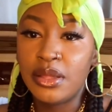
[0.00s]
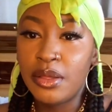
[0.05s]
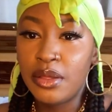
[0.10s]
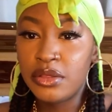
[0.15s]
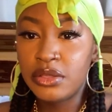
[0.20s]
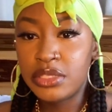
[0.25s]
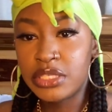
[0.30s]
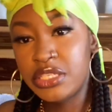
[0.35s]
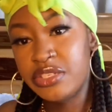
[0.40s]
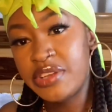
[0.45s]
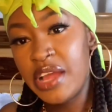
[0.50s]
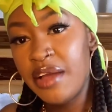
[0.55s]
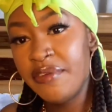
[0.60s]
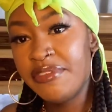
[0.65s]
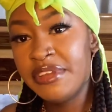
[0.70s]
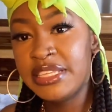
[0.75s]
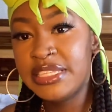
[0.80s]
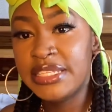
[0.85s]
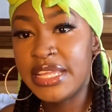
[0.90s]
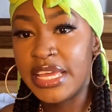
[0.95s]

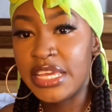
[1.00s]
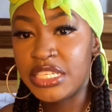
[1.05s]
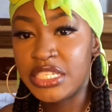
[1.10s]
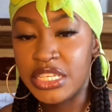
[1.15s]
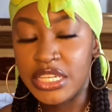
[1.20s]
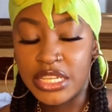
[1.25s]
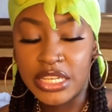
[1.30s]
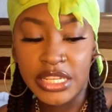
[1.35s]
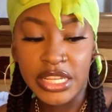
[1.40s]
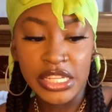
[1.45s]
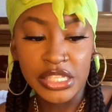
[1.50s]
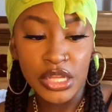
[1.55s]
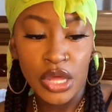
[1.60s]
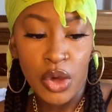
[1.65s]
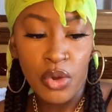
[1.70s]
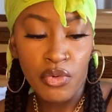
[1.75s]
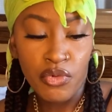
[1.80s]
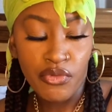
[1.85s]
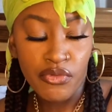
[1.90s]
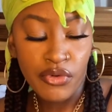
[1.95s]
Stratford station, there's a
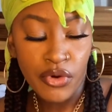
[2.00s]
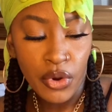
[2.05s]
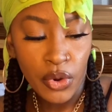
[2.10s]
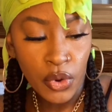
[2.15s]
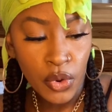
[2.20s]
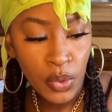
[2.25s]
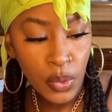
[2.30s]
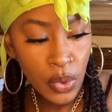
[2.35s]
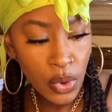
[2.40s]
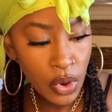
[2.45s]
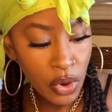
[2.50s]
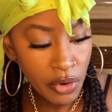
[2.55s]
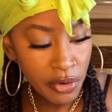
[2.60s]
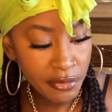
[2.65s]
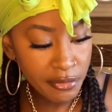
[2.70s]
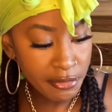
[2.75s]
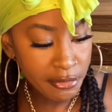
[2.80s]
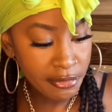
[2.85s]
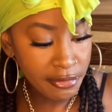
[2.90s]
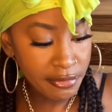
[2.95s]
row
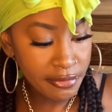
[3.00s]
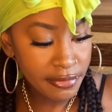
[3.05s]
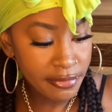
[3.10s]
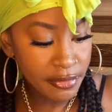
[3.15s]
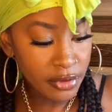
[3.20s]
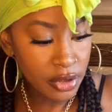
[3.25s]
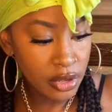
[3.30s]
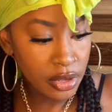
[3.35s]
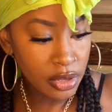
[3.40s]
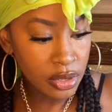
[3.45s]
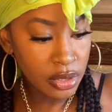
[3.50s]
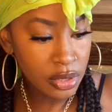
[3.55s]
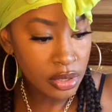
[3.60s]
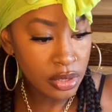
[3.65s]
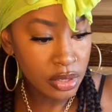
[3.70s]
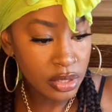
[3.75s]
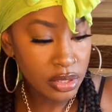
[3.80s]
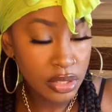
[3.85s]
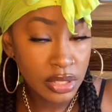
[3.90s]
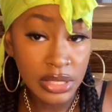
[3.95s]
of
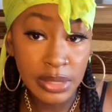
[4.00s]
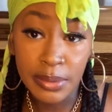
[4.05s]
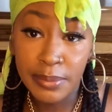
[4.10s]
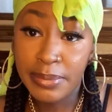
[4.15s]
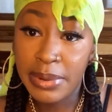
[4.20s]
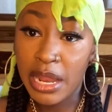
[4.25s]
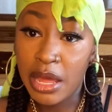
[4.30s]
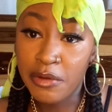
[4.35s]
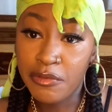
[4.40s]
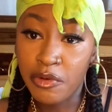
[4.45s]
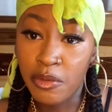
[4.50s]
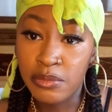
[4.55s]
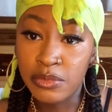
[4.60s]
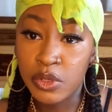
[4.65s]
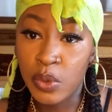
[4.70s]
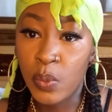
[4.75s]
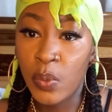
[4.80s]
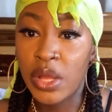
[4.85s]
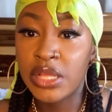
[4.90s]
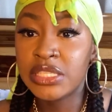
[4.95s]
platforms
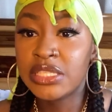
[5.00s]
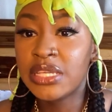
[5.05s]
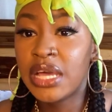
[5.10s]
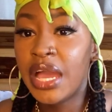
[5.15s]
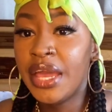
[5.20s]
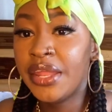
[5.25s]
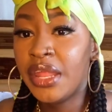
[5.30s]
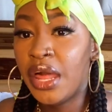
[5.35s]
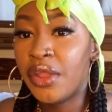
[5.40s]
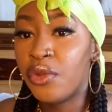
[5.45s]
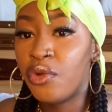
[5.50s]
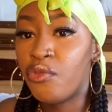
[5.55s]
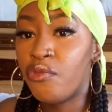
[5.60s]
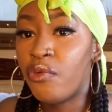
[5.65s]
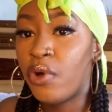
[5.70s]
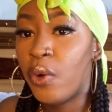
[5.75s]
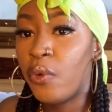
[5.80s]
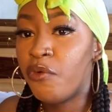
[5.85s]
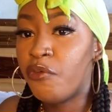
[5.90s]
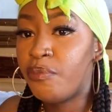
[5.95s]
on one side and a
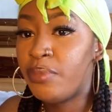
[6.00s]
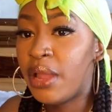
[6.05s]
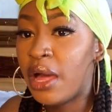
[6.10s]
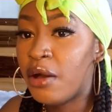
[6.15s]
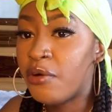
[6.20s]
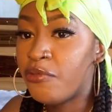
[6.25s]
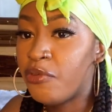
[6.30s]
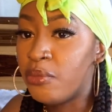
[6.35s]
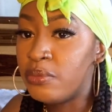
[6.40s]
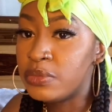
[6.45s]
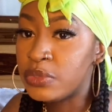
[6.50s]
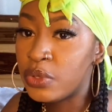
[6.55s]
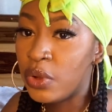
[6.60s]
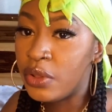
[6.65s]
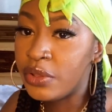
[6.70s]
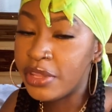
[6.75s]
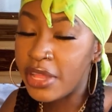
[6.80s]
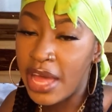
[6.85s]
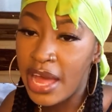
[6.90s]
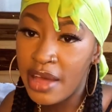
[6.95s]
row of platforms on
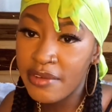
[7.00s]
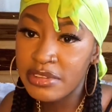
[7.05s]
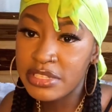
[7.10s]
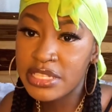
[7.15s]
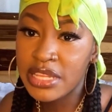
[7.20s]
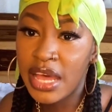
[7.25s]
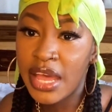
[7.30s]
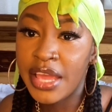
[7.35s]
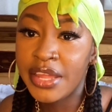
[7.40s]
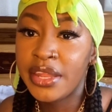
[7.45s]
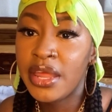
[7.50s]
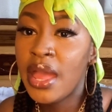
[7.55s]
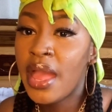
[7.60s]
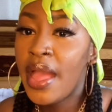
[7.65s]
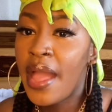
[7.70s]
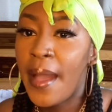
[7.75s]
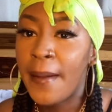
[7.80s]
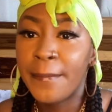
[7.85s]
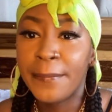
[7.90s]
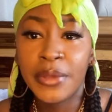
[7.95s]
the other side,
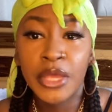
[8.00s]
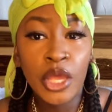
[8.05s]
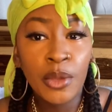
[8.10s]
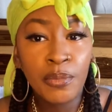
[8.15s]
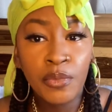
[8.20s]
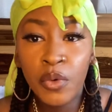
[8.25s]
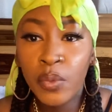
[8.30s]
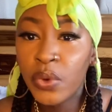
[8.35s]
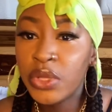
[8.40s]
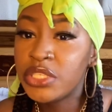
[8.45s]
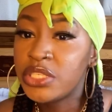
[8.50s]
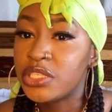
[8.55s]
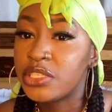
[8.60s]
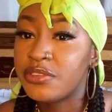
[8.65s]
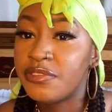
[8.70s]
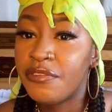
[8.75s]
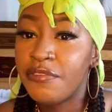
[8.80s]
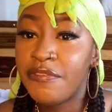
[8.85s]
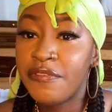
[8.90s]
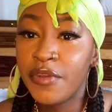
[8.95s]
and people were just
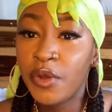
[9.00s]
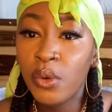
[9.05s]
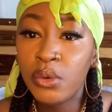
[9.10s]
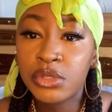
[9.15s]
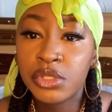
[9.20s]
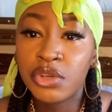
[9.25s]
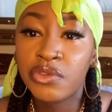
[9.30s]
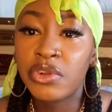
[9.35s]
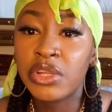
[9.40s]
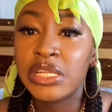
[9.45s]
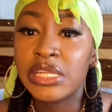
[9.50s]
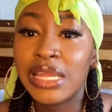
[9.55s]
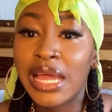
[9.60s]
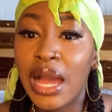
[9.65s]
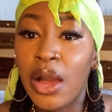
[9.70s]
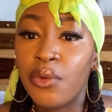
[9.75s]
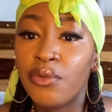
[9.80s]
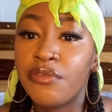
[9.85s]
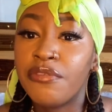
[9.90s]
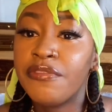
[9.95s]
filtering
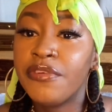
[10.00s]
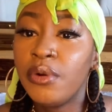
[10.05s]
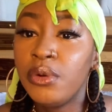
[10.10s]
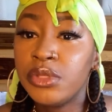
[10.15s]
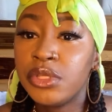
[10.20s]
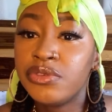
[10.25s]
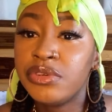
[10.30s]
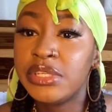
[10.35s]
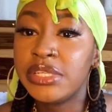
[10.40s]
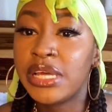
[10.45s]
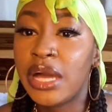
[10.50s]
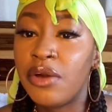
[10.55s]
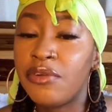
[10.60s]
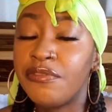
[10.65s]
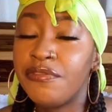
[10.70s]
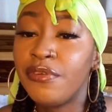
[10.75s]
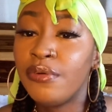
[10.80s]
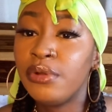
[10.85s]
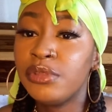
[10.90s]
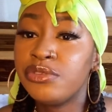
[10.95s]
down
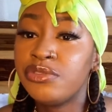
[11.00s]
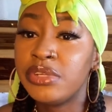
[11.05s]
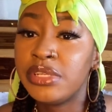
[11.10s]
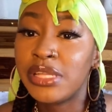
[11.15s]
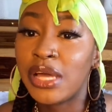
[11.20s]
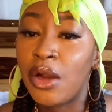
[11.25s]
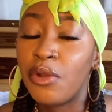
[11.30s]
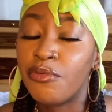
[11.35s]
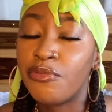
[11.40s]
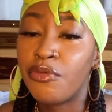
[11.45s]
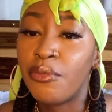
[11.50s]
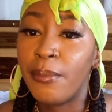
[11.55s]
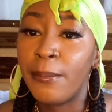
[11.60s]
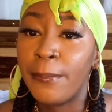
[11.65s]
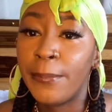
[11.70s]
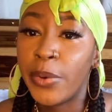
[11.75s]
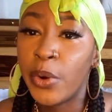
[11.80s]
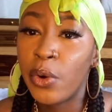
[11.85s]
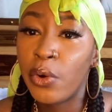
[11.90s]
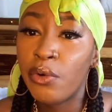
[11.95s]
from
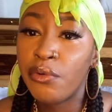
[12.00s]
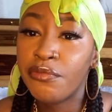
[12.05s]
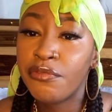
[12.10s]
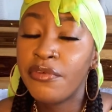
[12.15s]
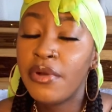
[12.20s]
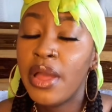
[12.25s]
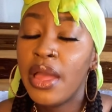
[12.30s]
both